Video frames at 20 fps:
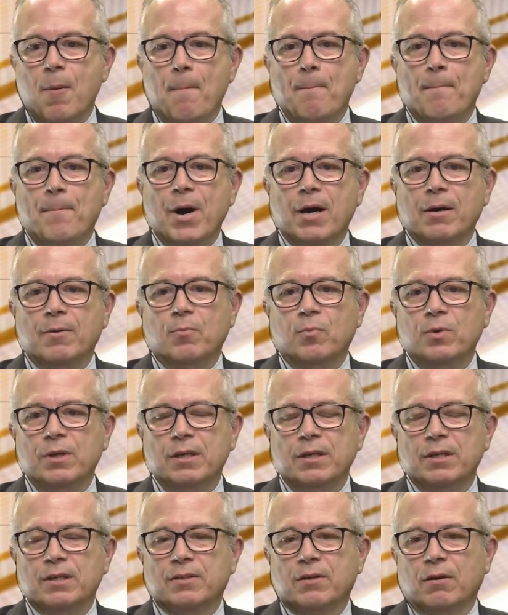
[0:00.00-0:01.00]
but
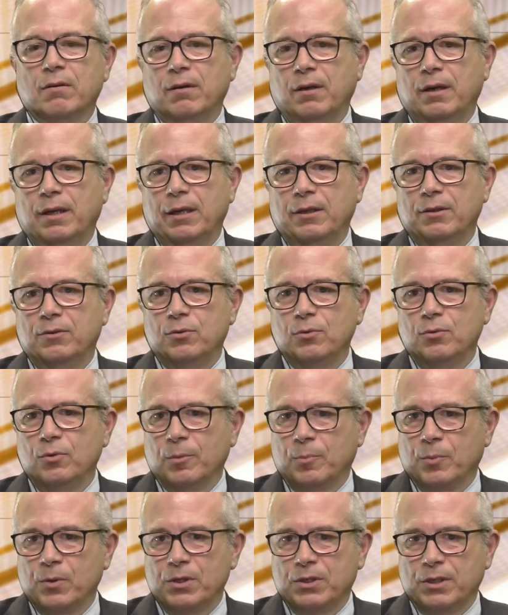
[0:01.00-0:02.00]
we certainly do
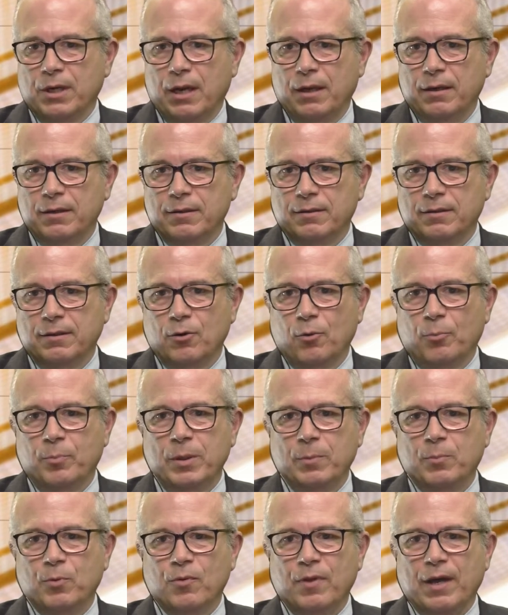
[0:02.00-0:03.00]
appreciate
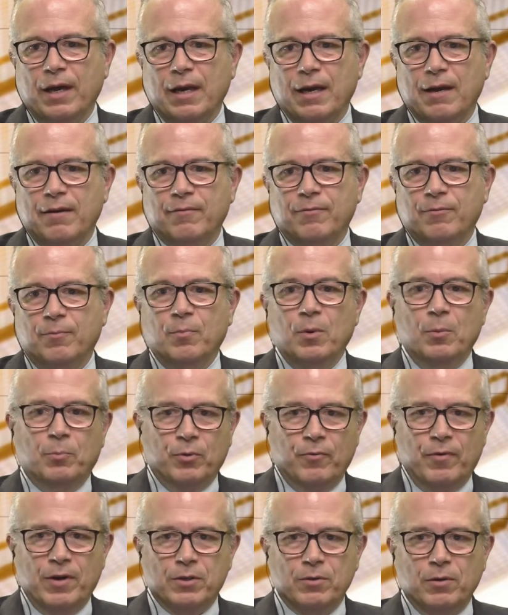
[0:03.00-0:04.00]
people that have
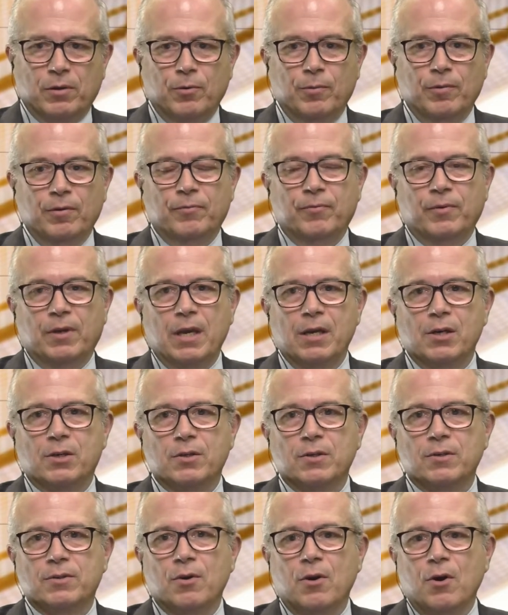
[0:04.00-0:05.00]
professional
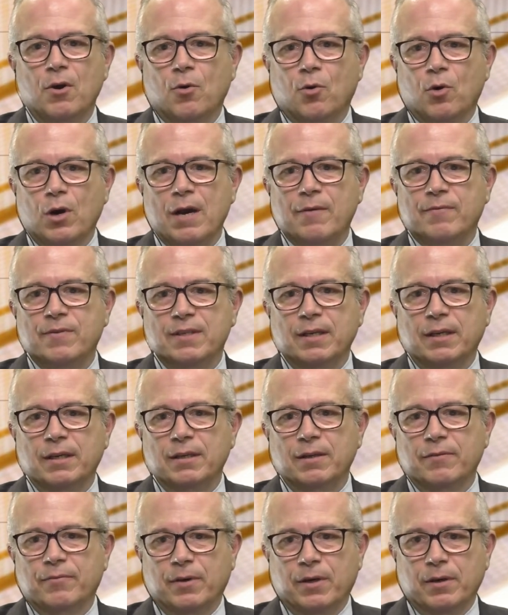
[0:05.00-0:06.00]
qualifications or have
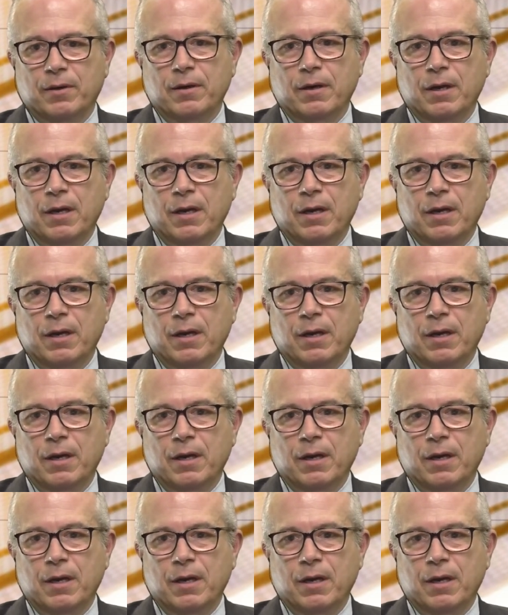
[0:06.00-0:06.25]
significant